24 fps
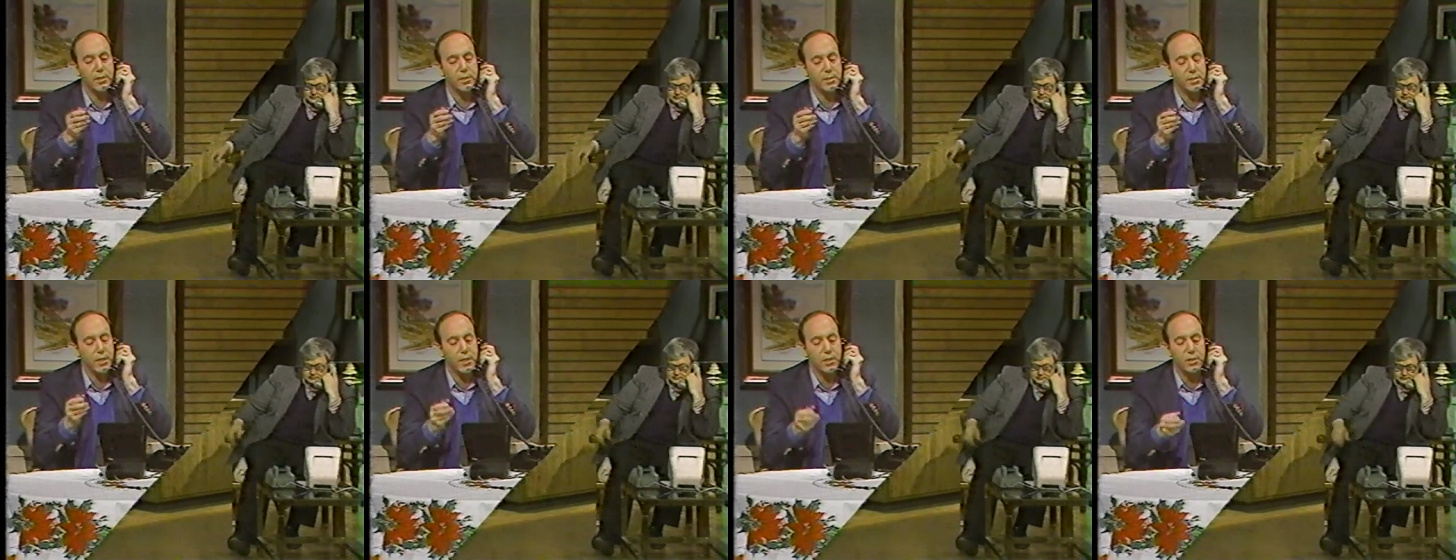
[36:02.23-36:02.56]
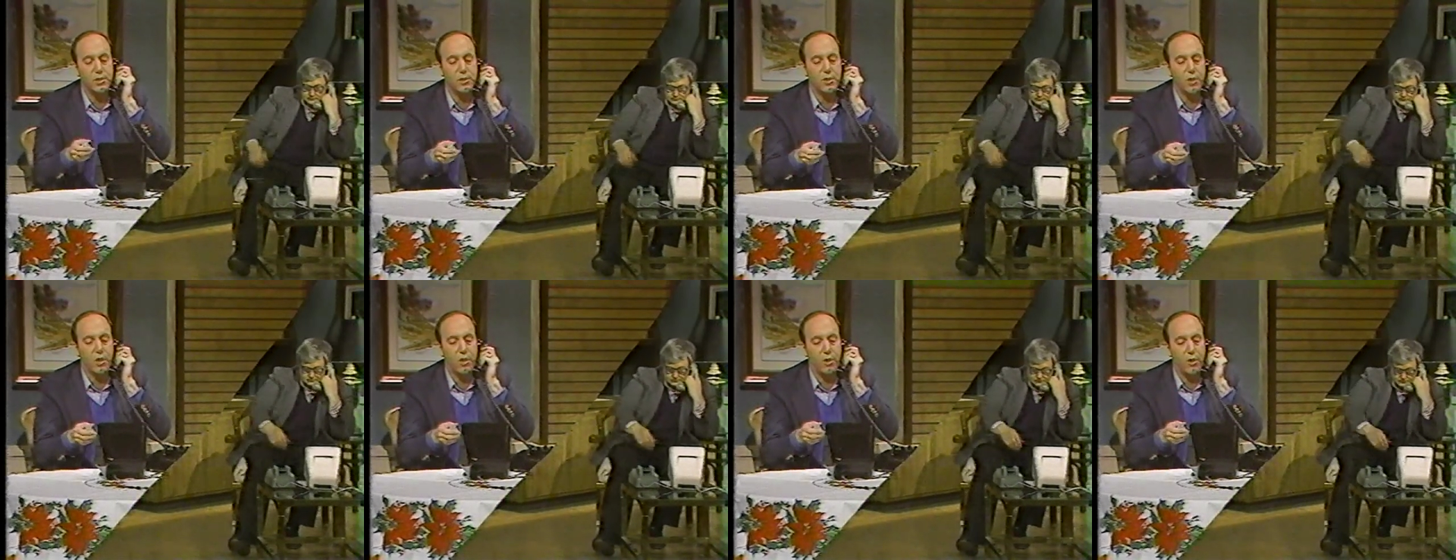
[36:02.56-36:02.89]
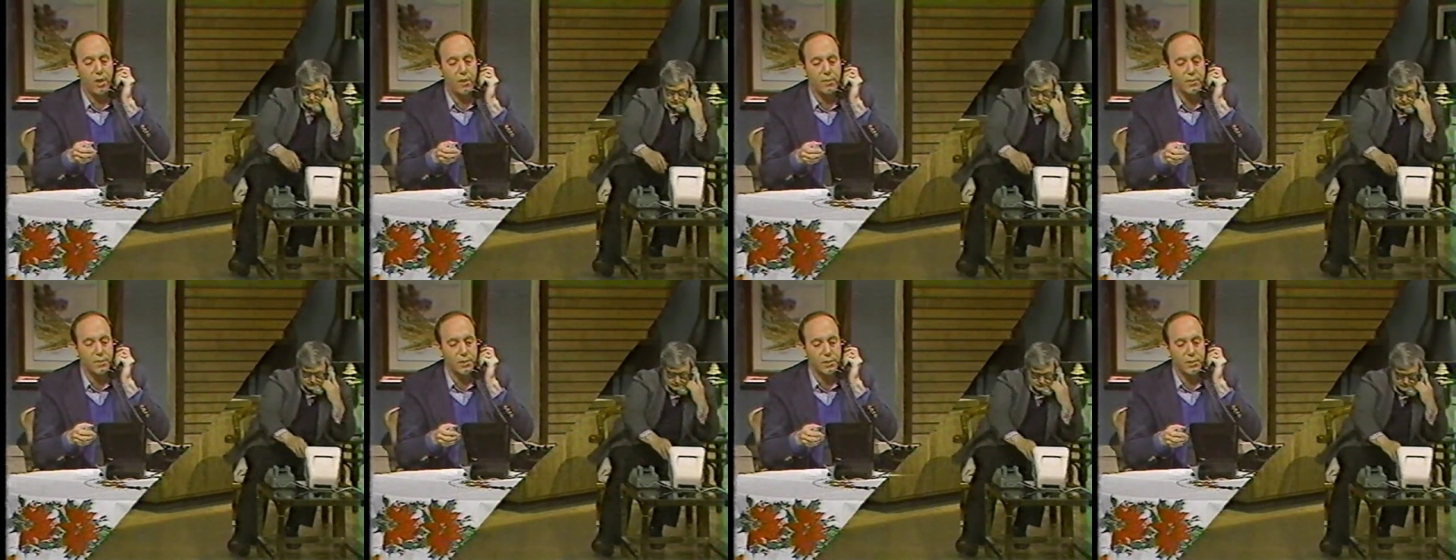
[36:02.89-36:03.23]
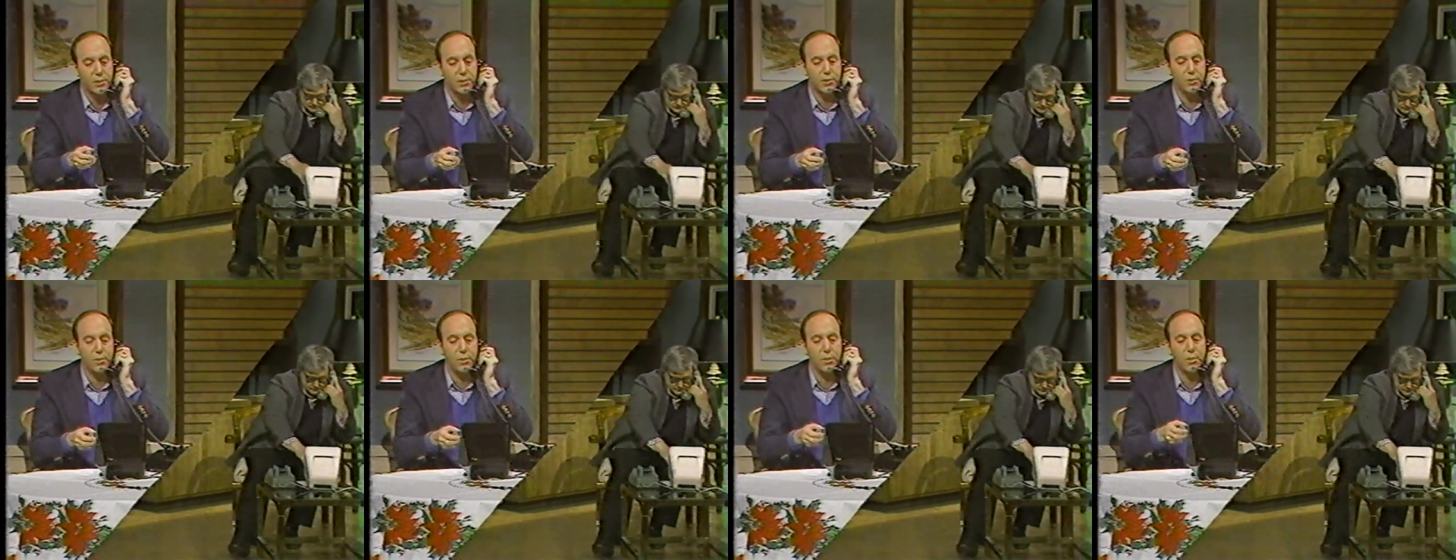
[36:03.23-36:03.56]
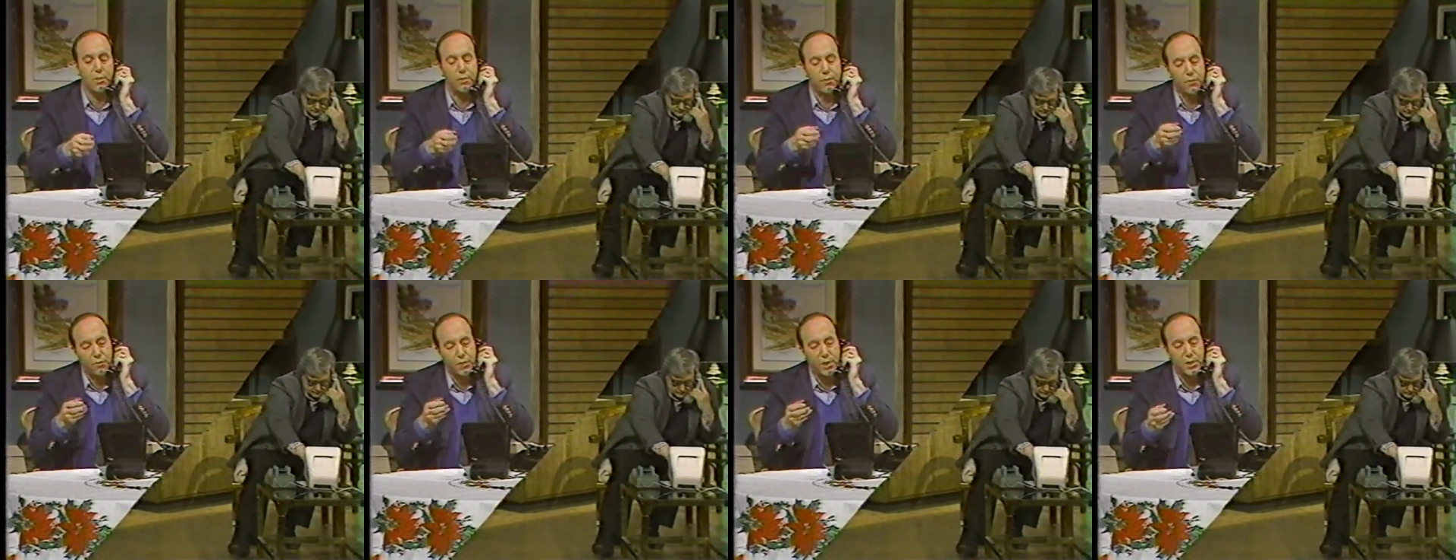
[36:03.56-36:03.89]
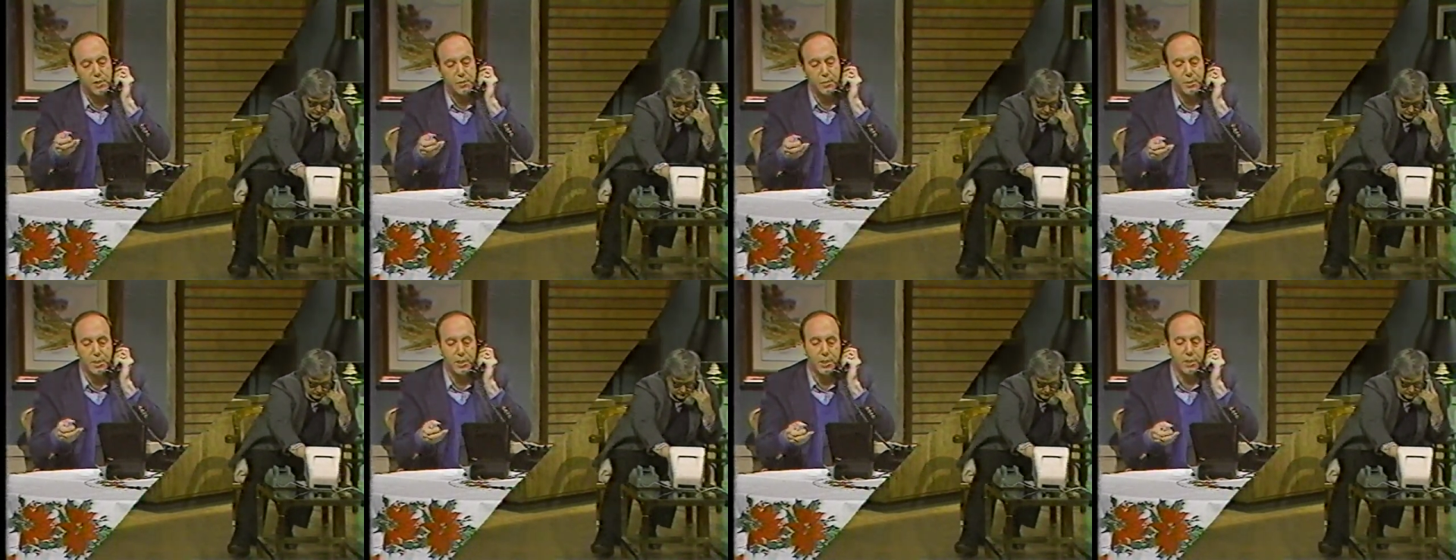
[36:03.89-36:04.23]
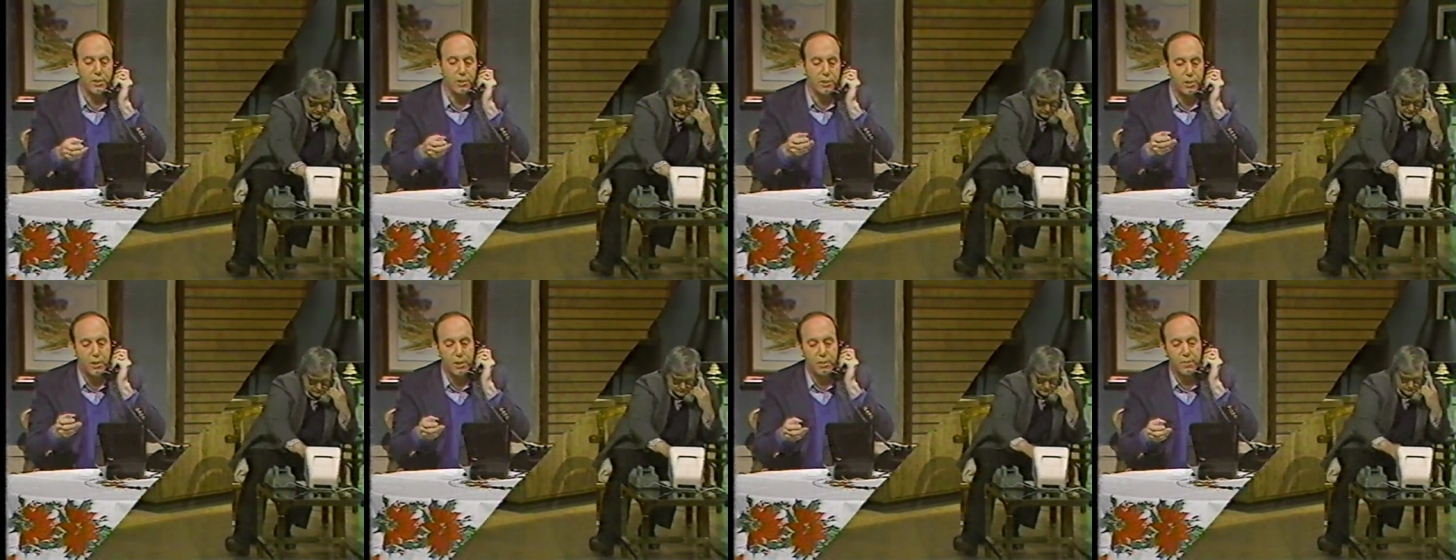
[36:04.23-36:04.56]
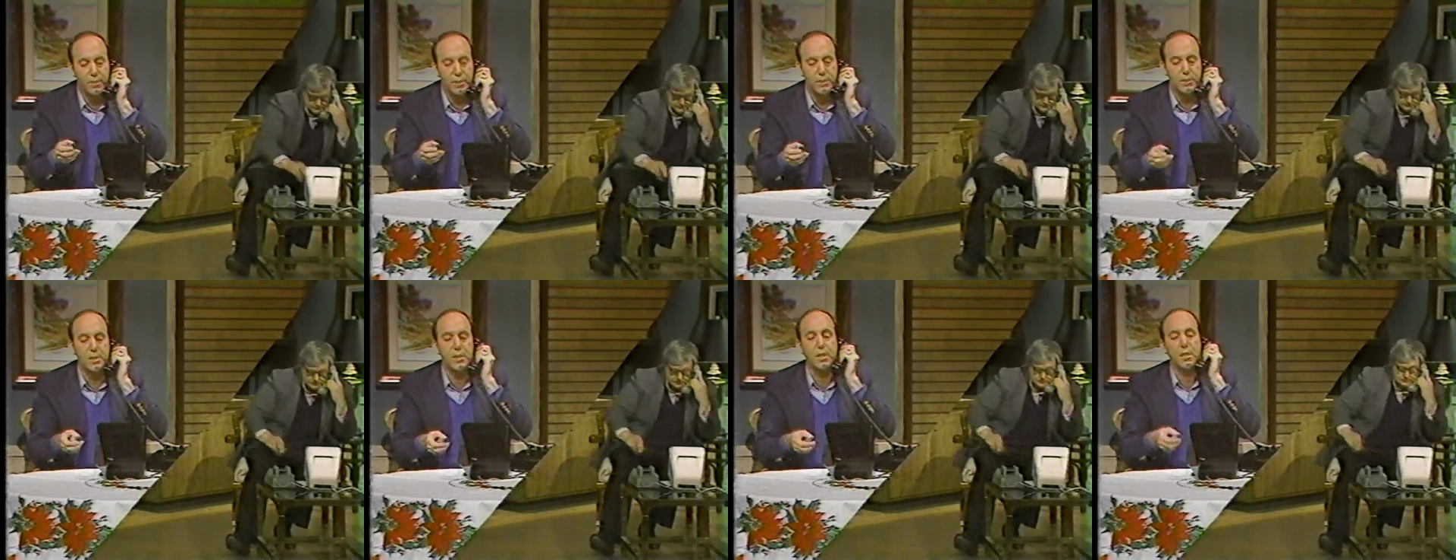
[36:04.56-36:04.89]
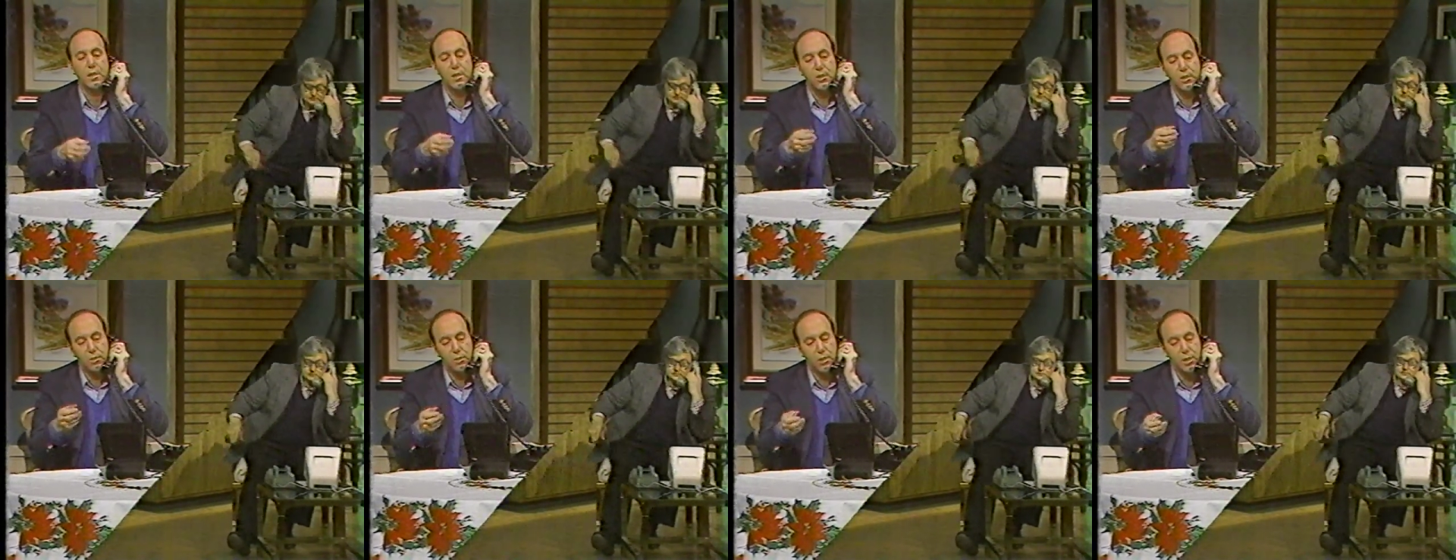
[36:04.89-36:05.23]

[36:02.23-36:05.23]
he sent his daughter off to school, freshman year, nervous, mm -hmm.